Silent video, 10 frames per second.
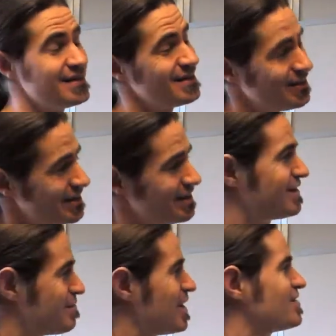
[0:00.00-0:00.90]
So
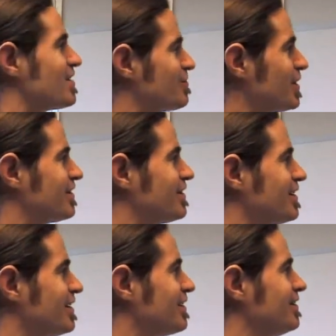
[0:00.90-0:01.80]
it depends on what
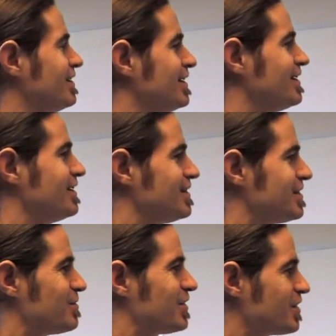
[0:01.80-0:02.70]

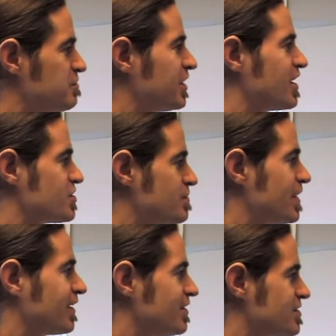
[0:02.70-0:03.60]
what the communication
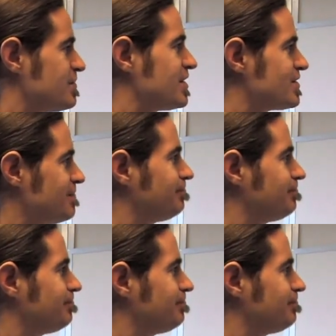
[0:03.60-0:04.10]
mechanism is.